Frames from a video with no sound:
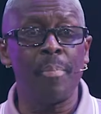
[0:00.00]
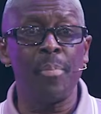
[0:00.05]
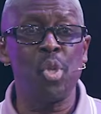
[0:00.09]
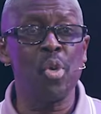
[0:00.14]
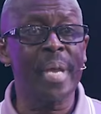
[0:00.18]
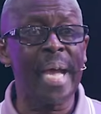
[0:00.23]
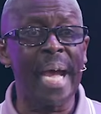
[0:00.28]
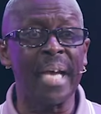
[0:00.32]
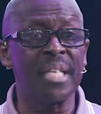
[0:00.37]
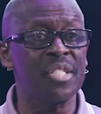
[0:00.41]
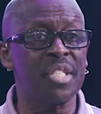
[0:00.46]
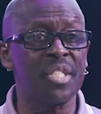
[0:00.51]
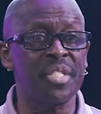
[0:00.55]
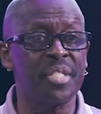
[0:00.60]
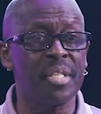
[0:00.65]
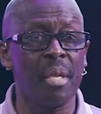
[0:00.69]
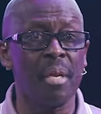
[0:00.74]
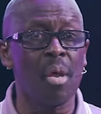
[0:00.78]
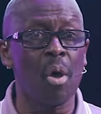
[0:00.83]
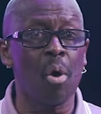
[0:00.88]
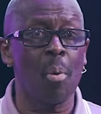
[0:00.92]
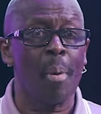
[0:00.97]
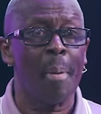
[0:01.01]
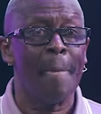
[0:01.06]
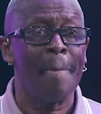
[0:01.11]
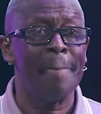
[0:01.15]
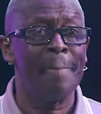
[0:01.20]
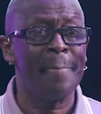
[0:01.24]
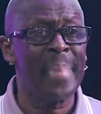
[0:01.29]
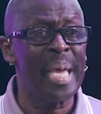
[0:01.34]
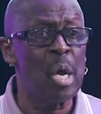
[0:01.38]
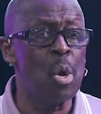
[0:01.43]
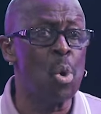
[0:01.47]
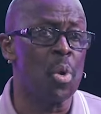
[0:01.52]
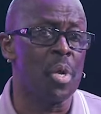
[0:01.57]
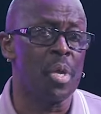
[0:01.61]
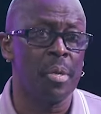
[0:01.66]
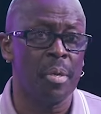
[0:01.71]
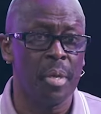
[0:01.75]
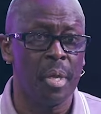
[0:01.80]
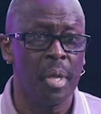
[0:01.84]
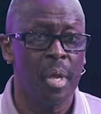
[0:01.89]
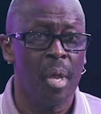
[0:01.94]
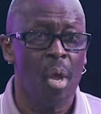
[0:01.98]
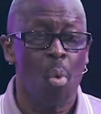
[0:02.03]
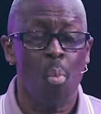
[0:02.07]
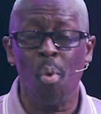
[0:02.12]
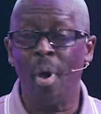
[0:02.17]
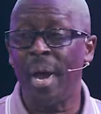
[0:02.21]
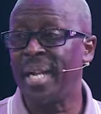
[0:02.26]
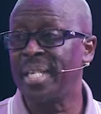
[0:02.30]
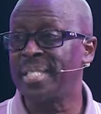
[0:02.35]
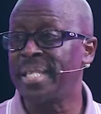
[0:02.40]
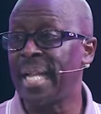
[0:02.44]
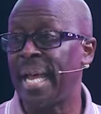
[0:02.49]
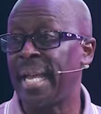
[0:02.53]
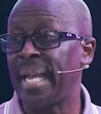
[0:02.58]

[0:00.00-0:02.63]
them, you guys are still on milk. One is